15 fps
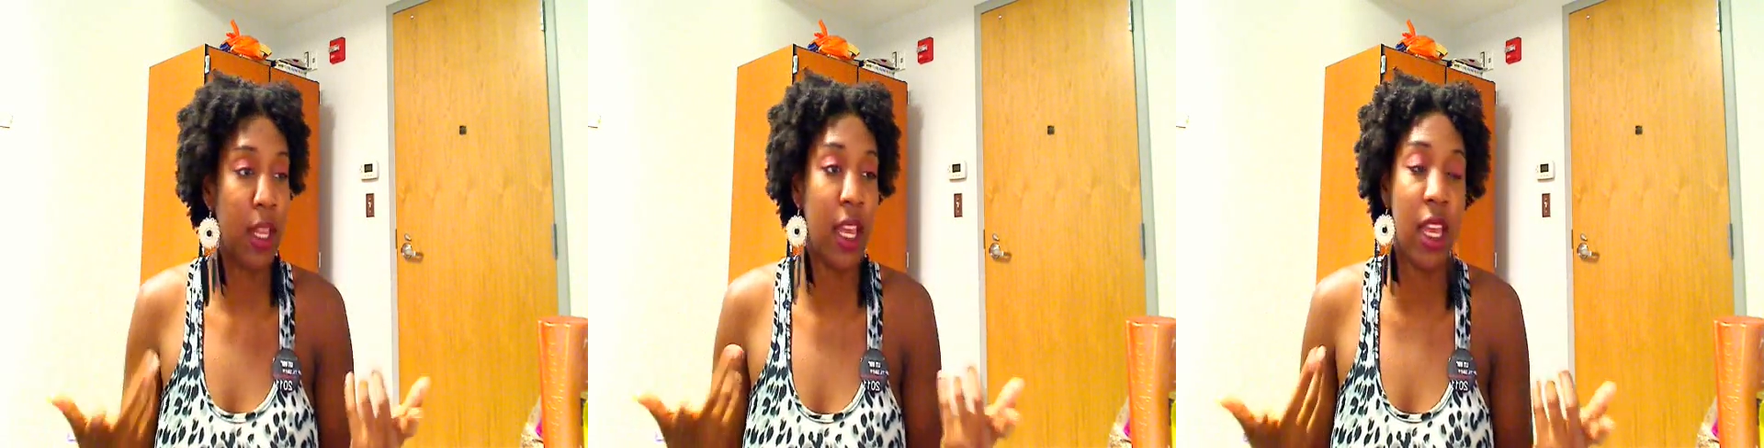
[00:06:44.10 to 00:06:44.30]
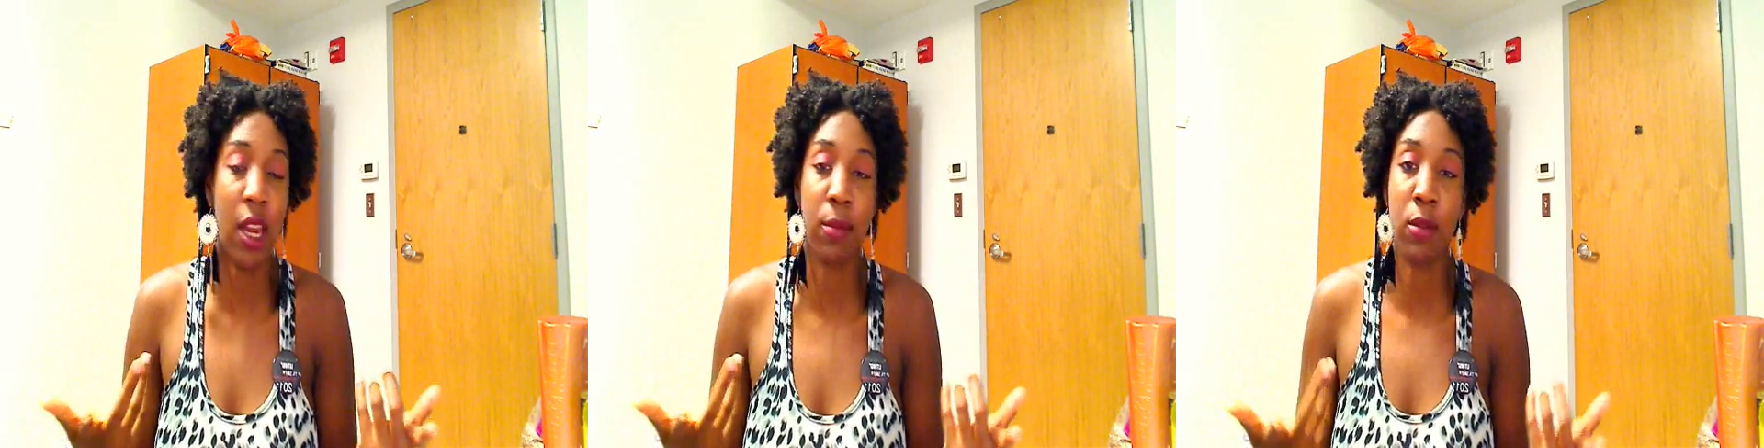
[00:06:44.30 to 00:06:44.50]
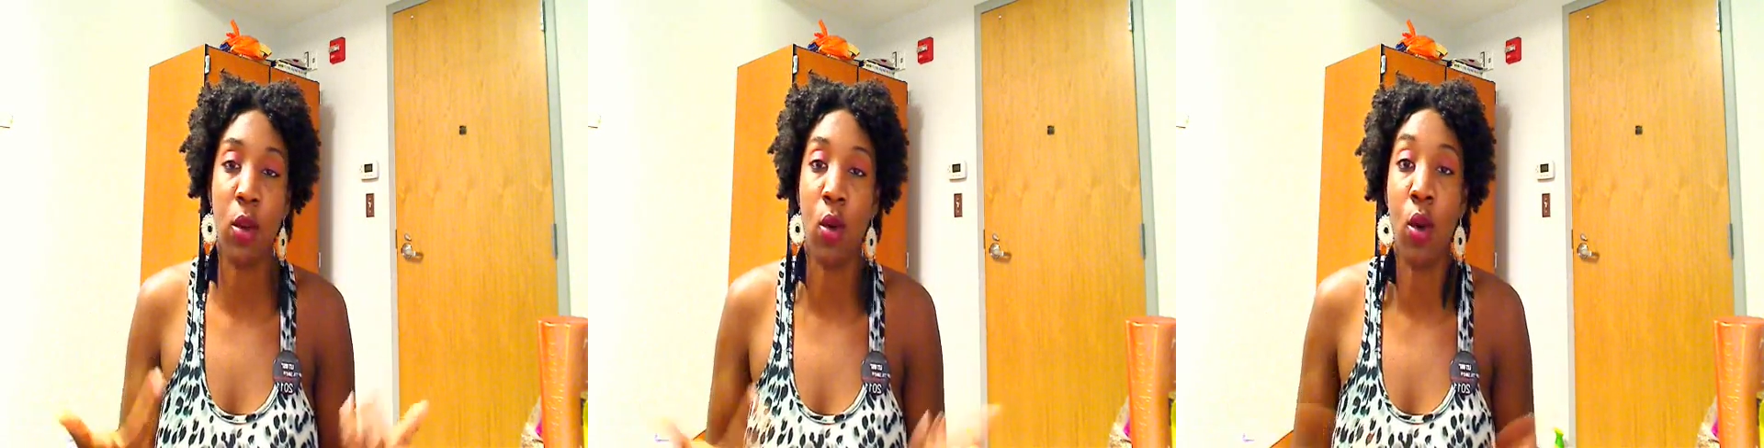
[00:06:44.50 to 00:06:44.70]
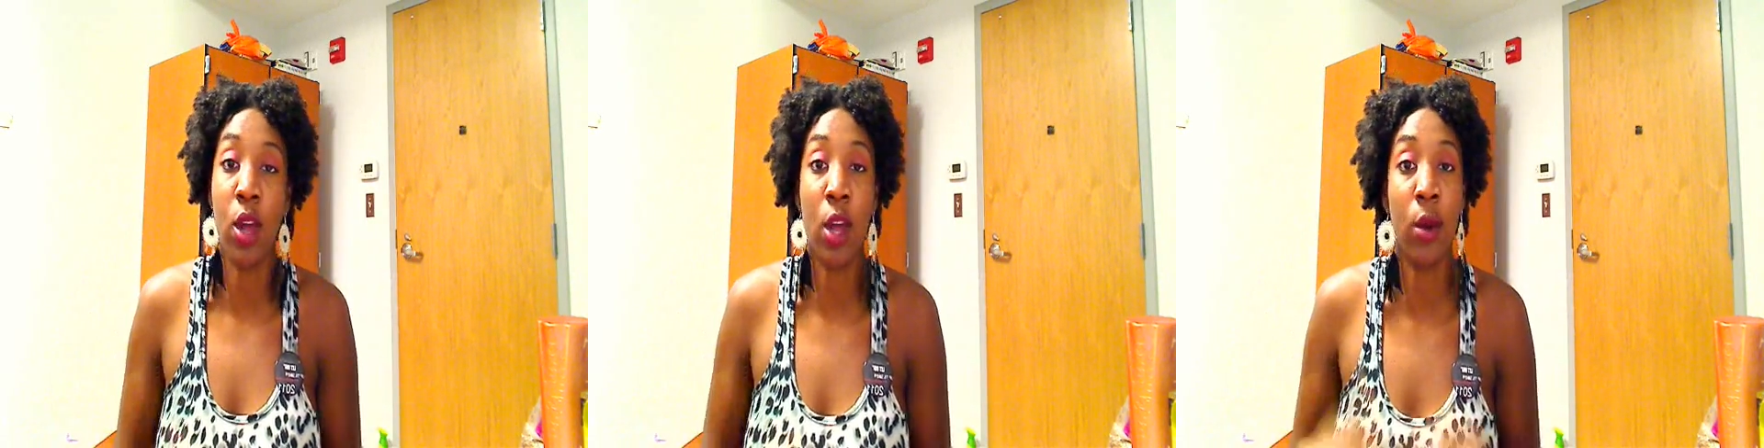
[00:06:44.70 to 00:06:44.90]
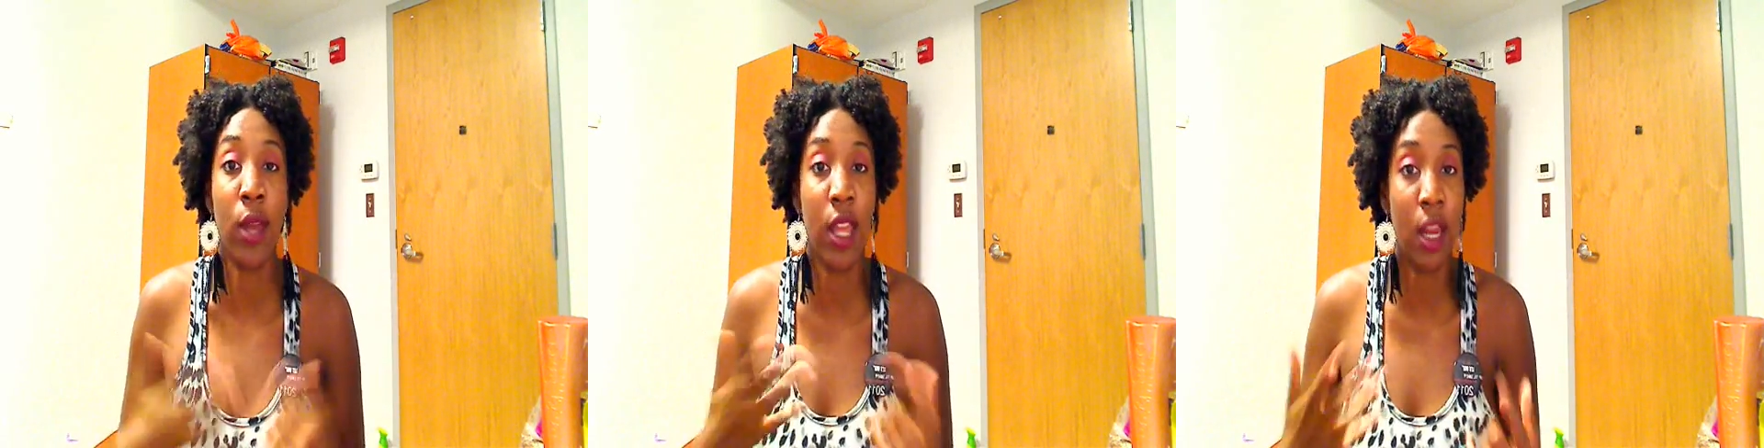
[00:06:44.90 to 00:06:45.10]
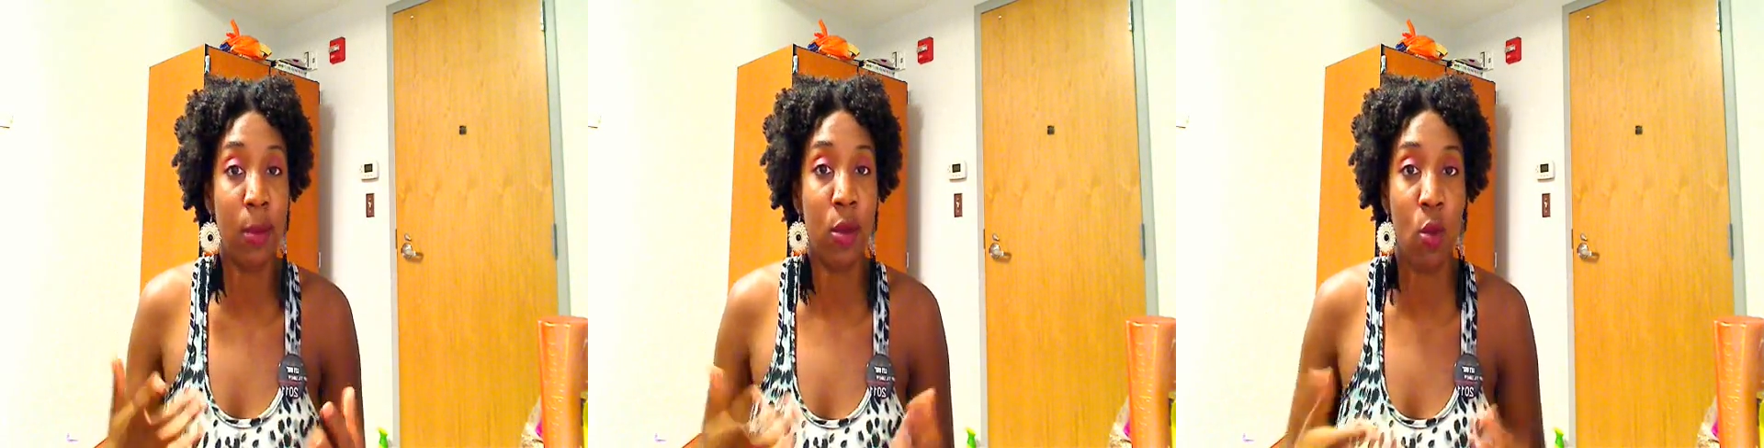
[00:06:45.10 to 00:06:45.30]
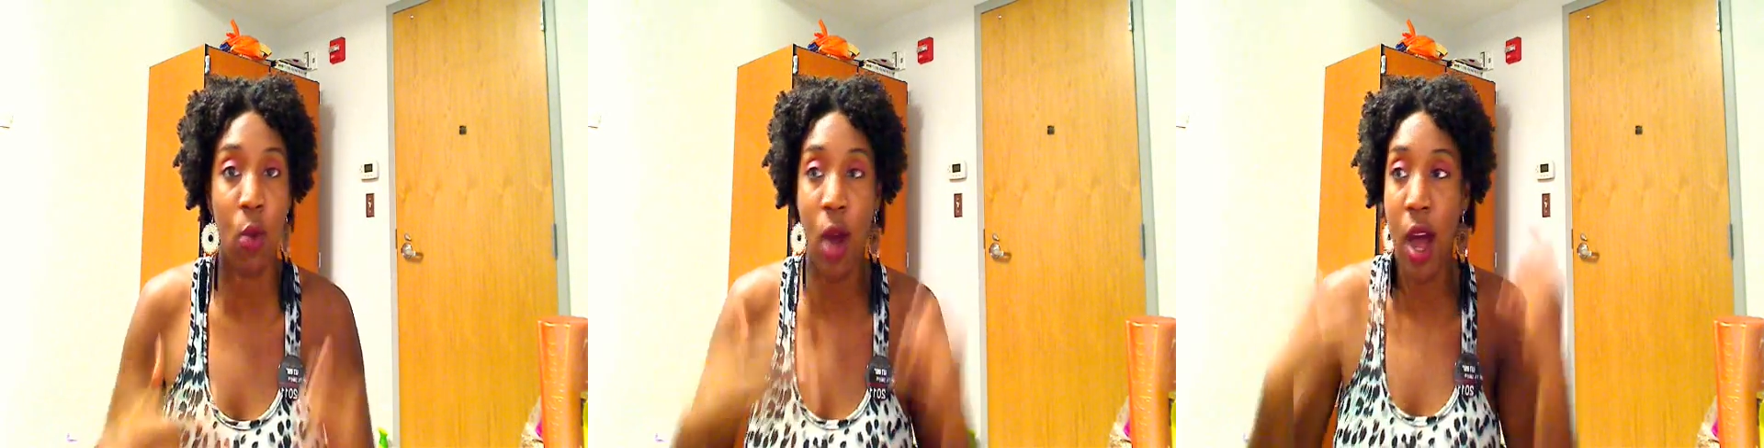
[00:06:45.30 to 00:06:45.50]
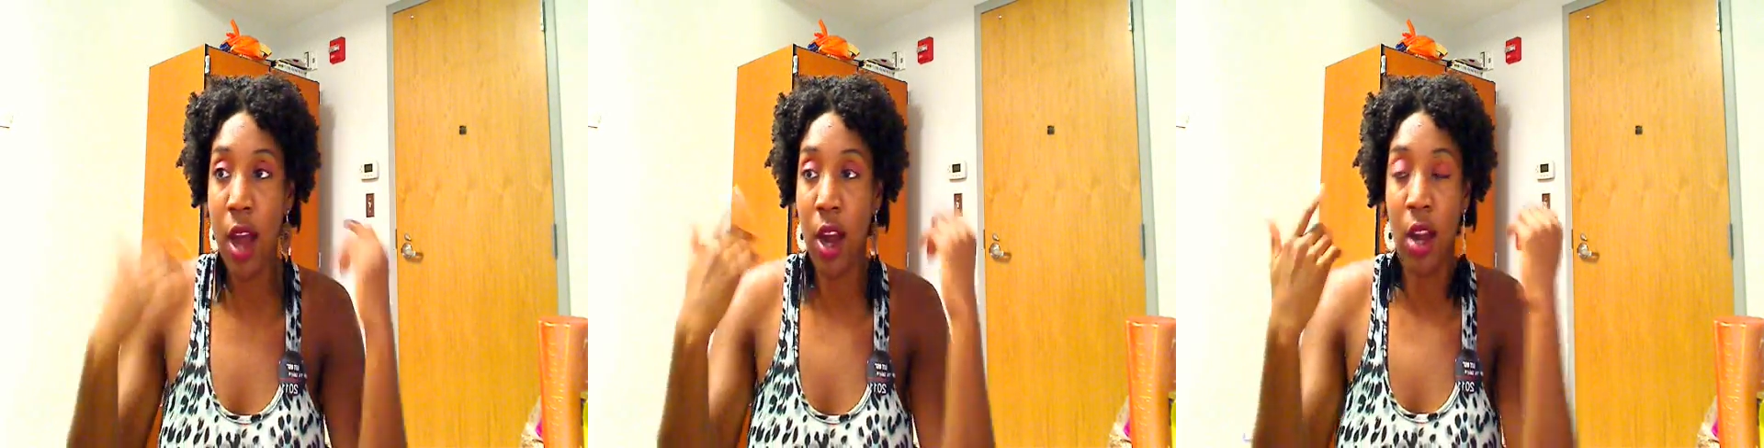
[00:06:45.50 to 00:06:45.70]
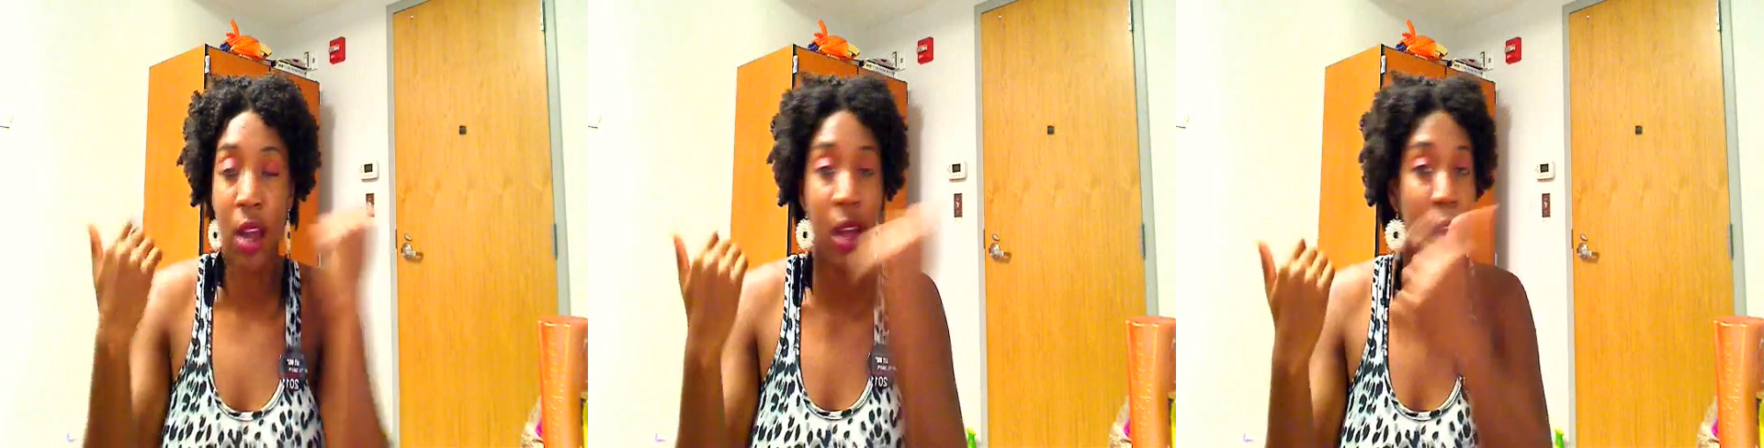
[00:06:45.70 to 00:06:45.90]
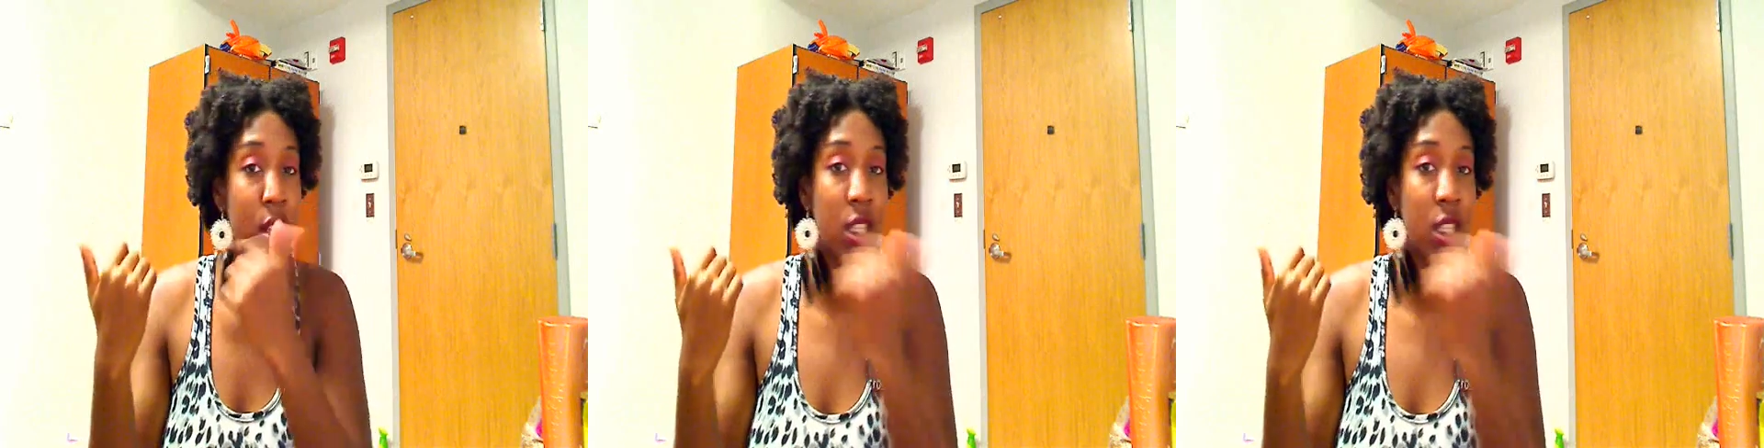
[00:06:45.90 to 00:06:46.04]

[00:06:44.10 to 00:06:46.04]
Heat up the oil, heat up the water,